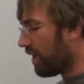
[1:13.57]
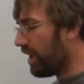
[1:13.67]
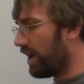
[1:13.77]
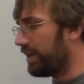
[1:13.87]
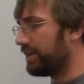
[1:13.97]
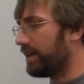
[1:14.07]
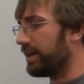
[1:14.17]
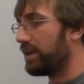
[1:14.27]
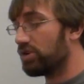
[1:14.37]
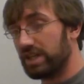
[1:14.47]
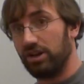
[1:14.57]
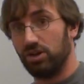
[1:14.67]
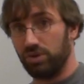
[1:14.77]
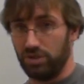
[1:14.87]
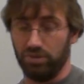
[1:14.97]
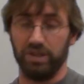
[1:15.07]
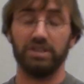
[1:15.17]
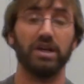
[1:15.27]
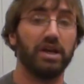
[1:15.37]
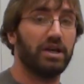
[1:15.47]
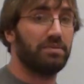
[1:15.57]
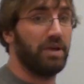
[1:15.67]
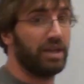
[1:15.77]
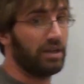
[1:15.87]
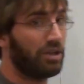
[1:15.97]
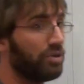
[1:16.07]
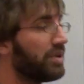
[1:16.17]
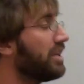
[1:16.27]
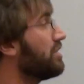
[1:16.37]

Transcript: And here's how you would do it. Make it a little bit